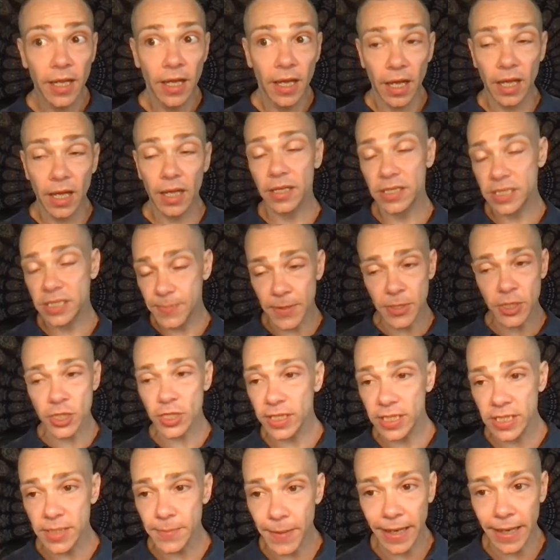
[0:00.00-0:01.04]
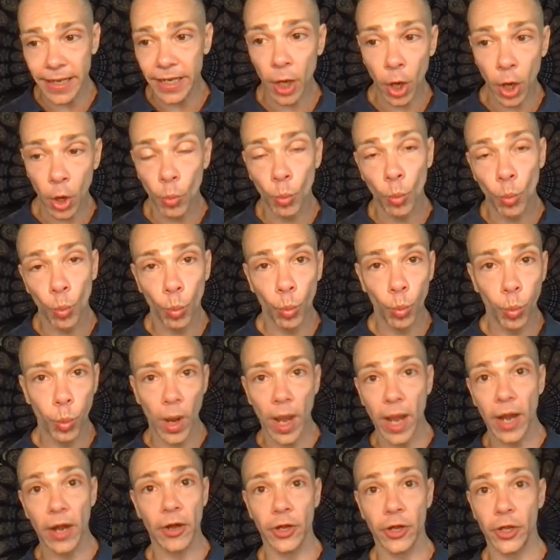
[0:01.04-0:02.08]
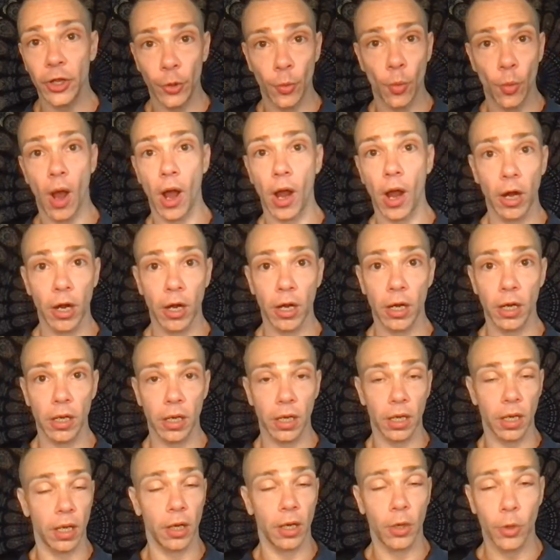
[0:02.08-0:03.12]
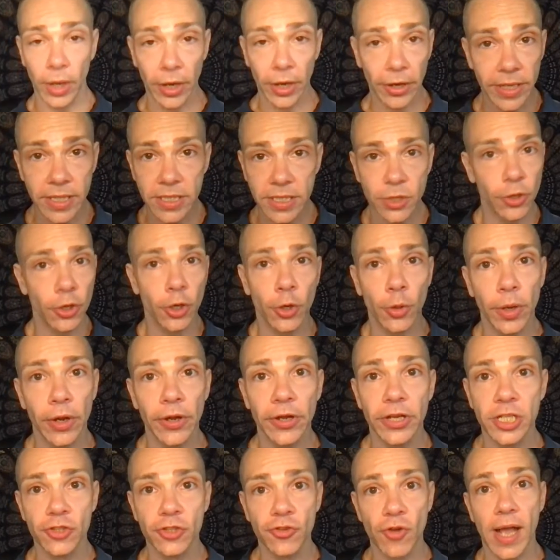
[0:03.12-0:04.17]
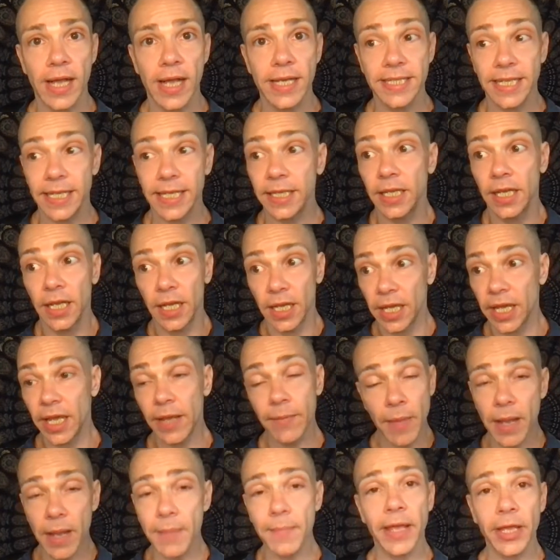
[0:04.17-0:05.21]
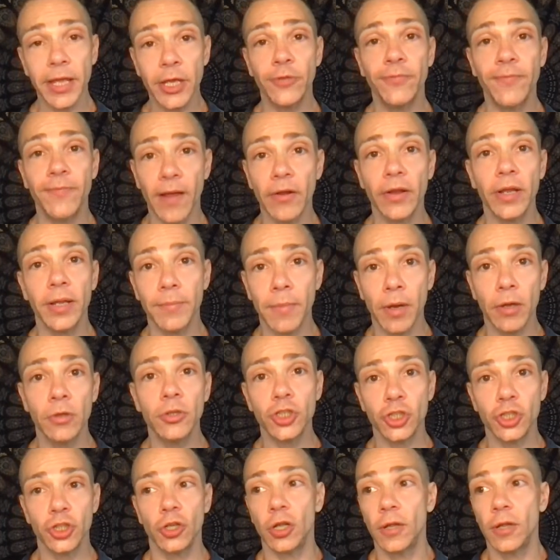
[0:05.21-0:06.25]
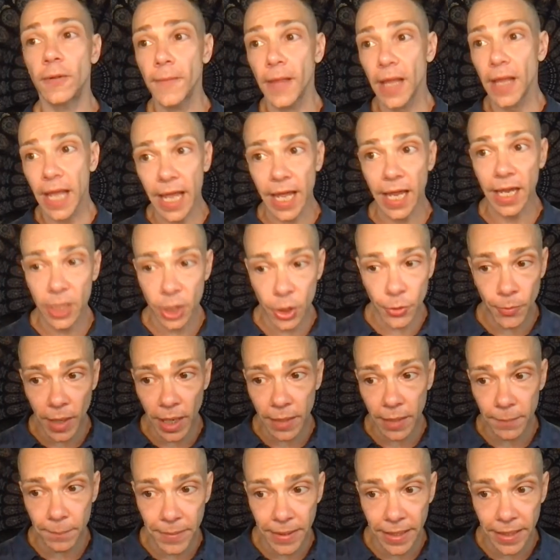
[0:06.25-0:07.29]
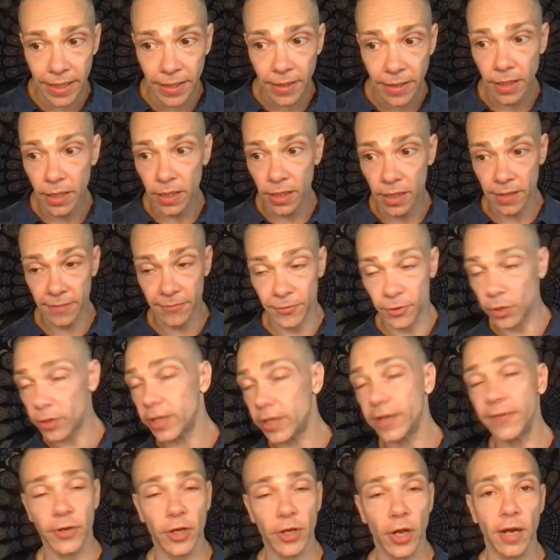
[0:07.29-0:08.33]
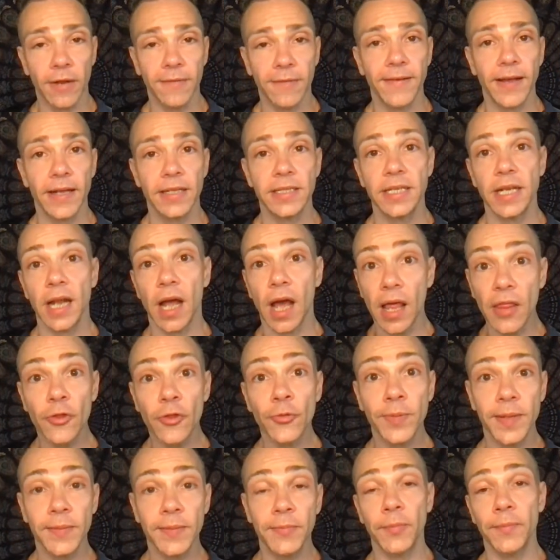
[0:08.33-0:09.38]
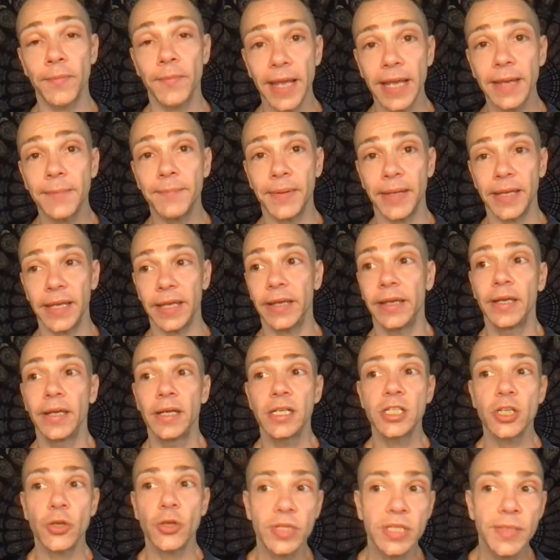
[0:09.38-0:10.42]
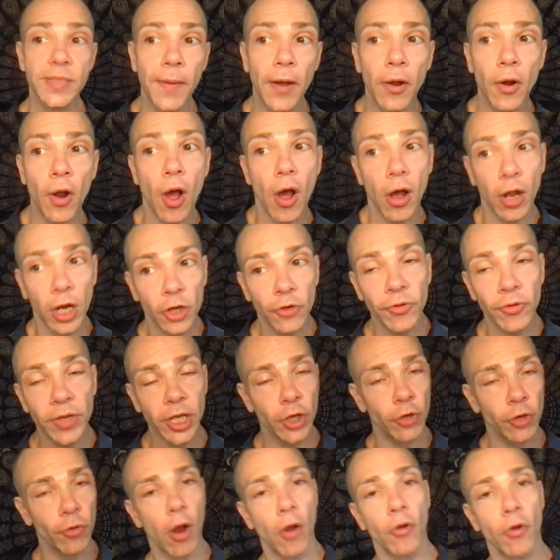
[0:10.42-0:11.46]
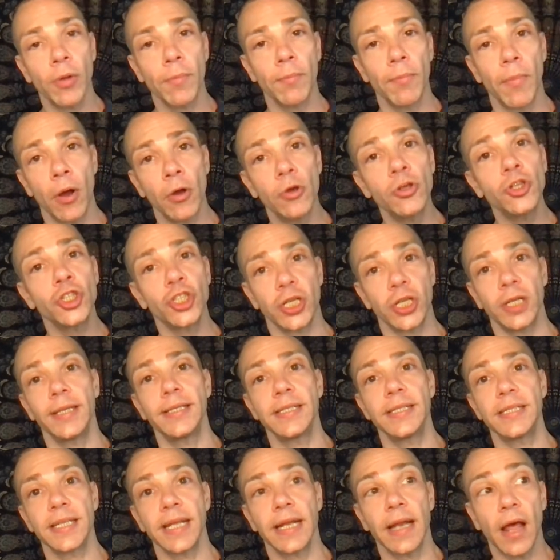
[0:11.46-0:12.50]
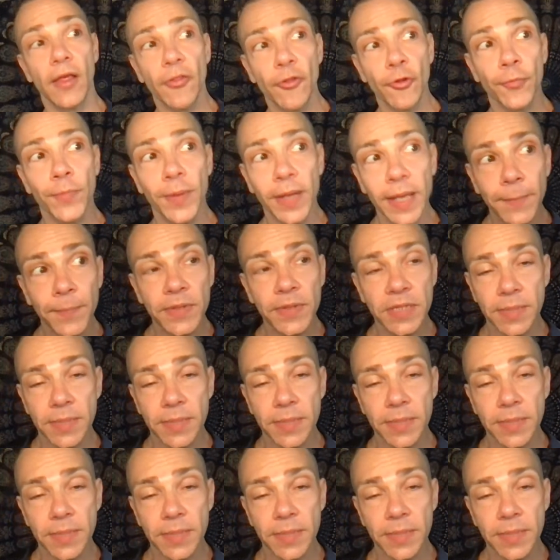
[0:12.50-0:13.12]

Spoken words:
especially depending on where you are, Aquarius or Aquarius rising, it might make you very emotional. And you might be, if you're even not affected, other people may be. So it's about honoring your own emotions and other people's